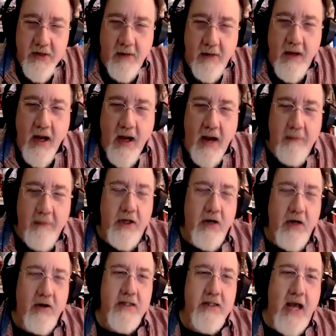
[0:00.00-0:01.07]
So I'm
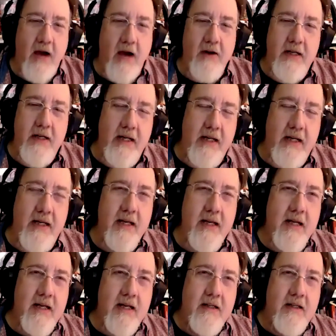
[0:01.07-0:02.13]
curious, how did he
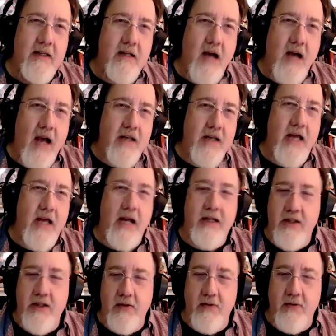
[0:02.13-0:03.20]
contact
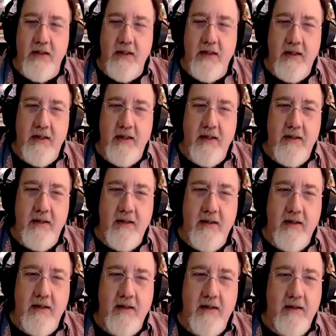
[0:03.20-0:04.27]
you?
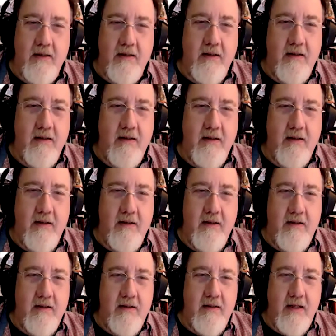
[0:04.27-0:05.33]
Did
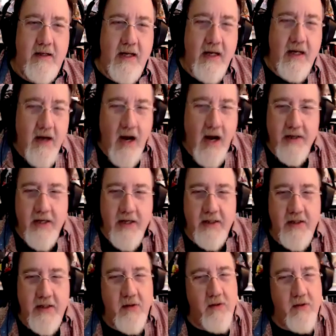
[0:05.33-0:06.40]
he
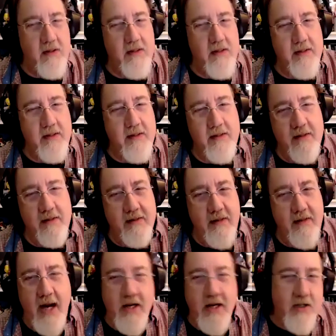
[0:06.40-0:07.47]
contact you or his
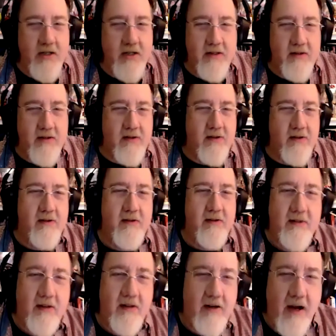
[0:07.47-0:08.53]
agent or
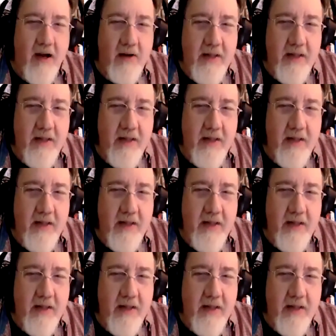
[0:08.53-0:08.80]
how did